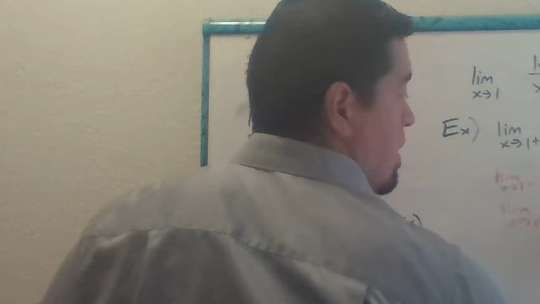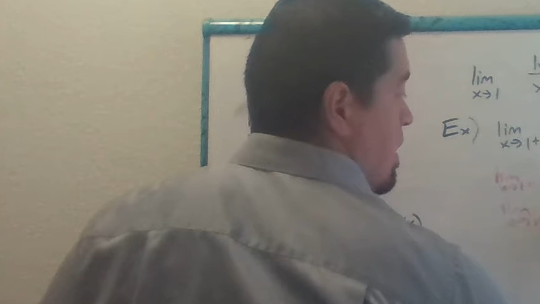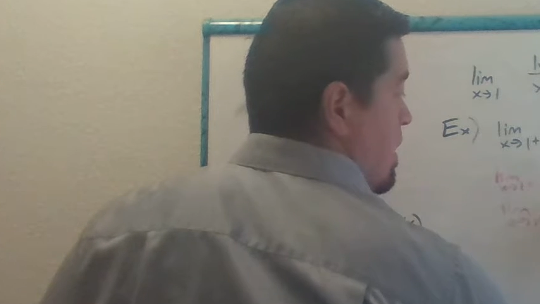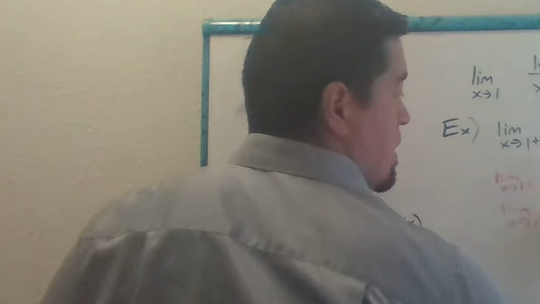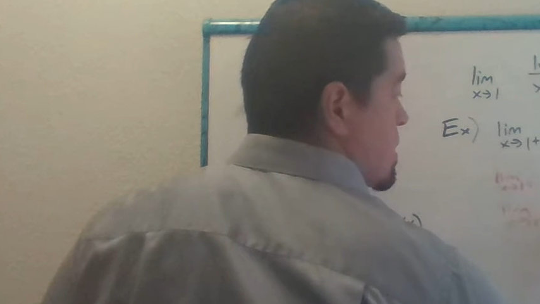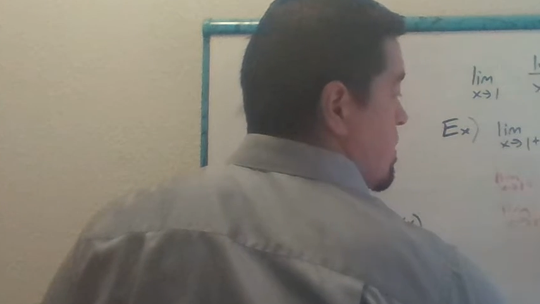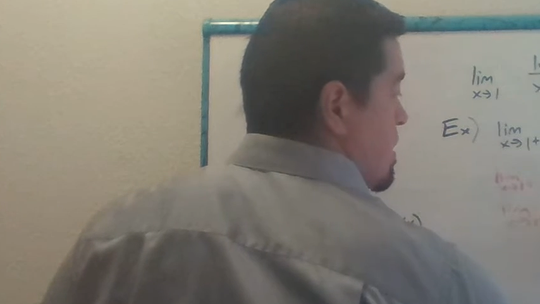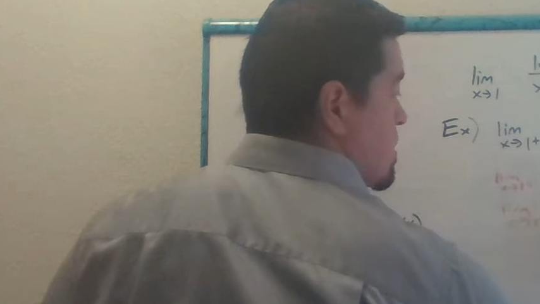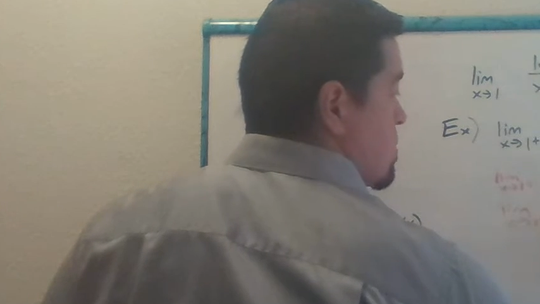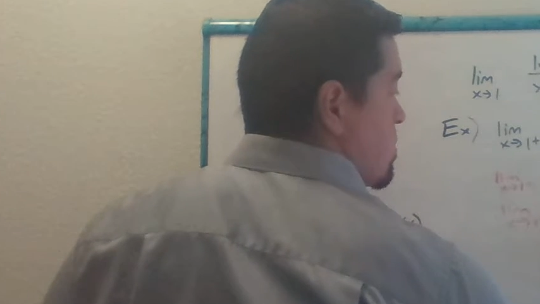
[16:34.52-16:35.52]
X
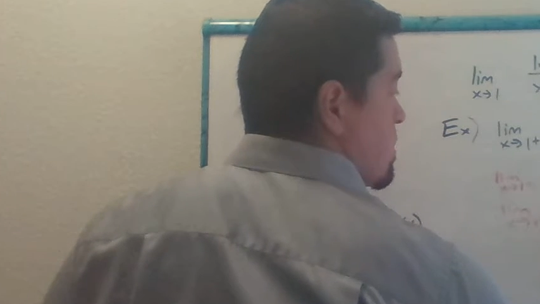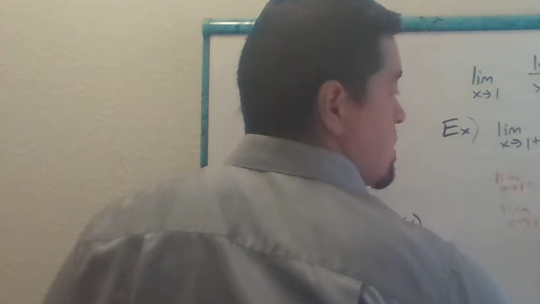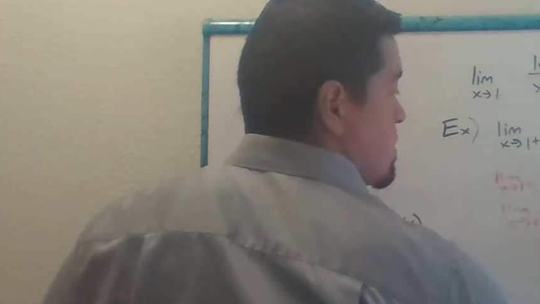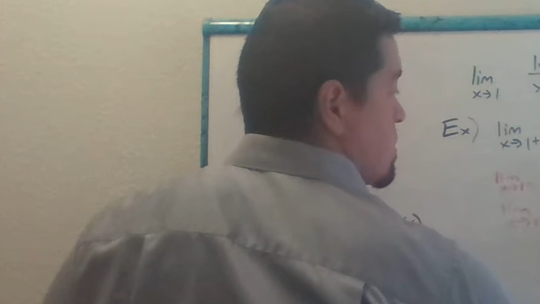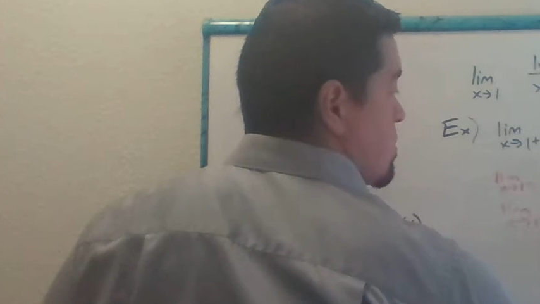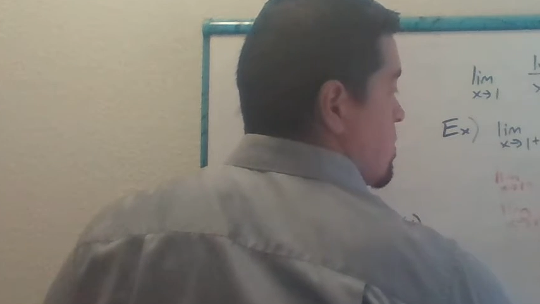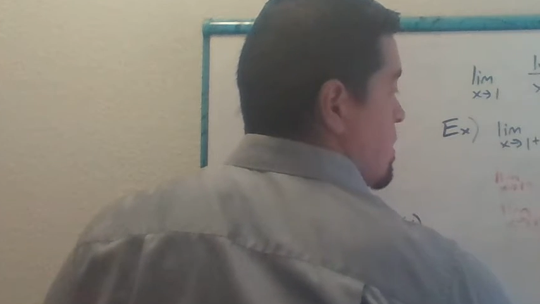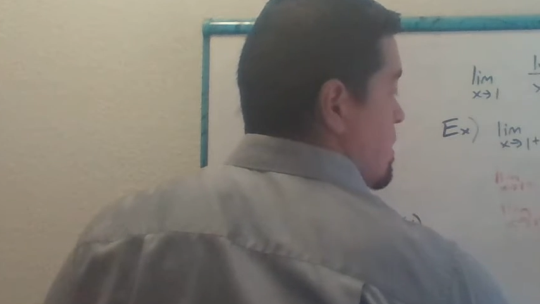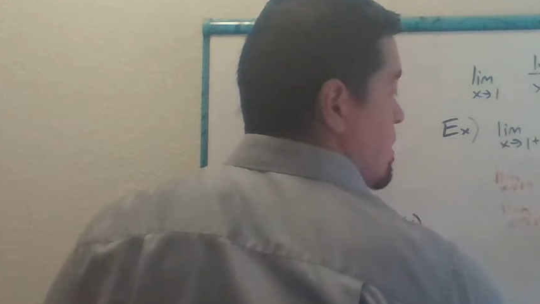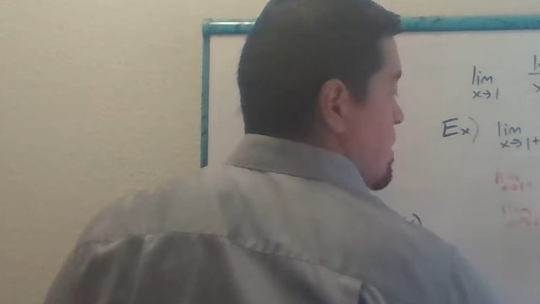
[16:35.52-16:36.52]
minus 1
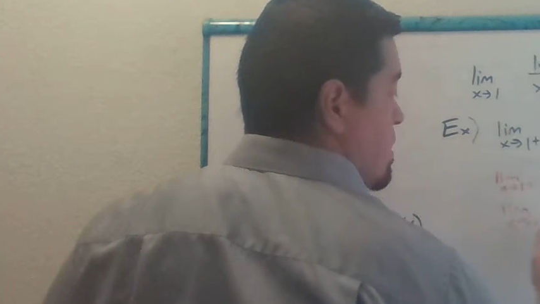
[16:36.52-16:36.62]
squared